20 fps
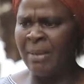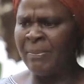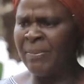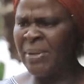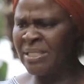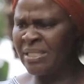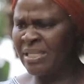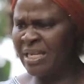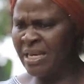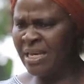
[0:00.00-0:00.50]

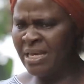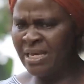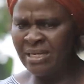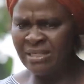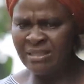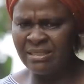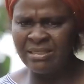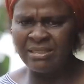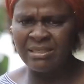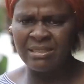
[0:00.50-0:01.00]

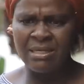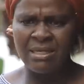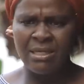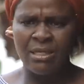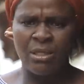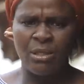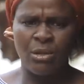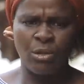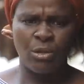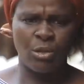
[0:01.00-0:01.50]
biscuits,
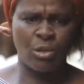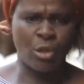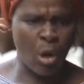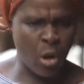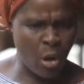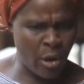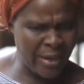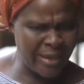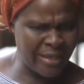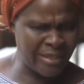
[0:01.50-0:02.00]

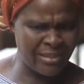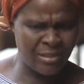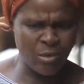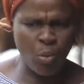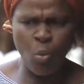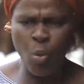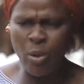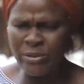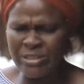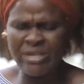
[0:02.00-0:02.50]
toys,
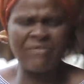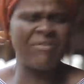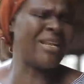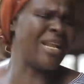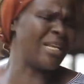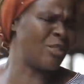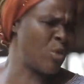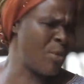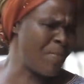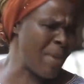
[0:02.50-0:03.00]
whatever
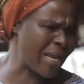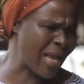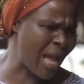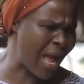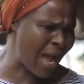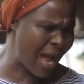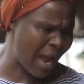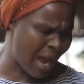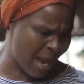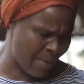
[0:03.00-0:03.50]
that will make
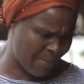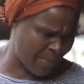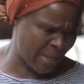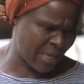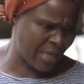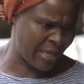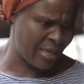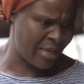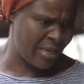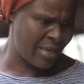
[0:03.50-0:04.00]
her
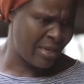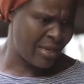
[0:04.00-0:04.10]
happy.